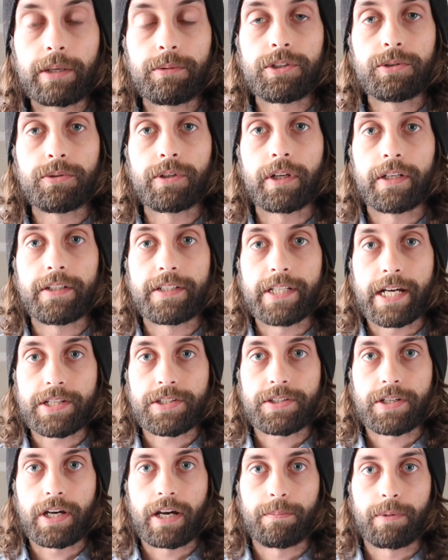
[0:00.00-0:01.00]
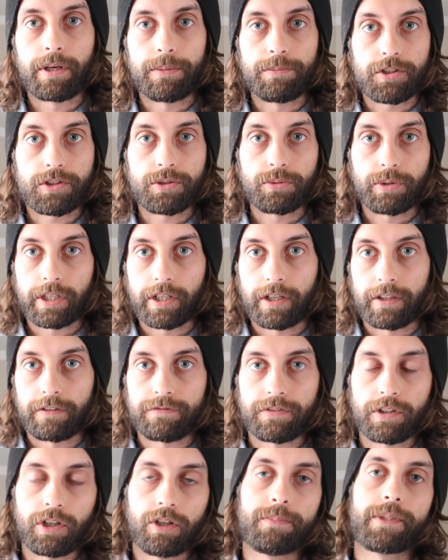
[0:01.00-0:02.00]
I would do it on desktop, but I'm just doing it on the
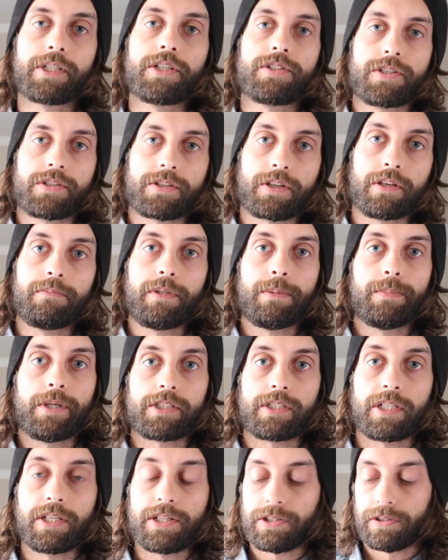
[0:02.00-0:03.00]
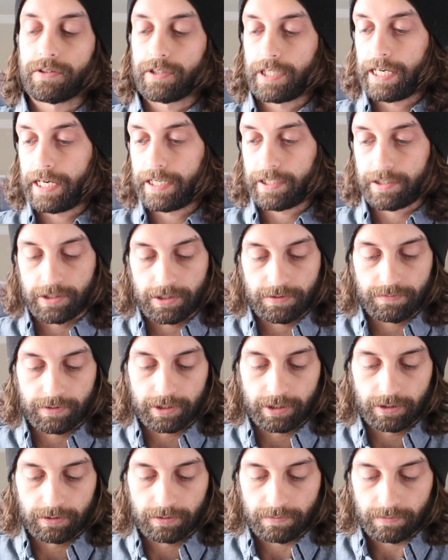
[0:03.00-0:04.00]
phone because it's gonna be much easier to edit this
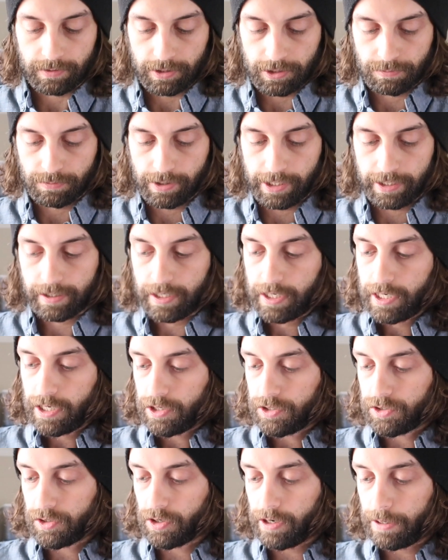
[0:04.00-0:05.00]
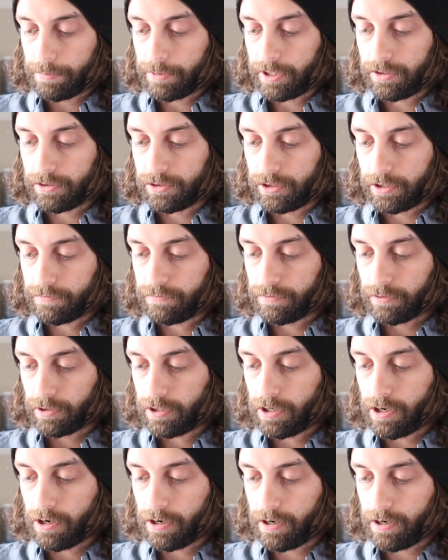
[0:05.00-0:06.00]
video this way. So I'm gonna look for
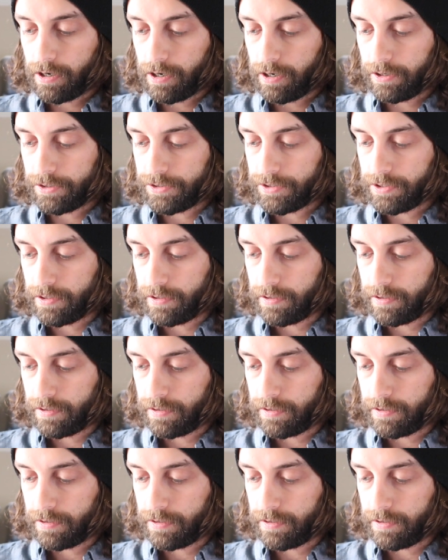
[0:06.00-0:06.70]
Carhartt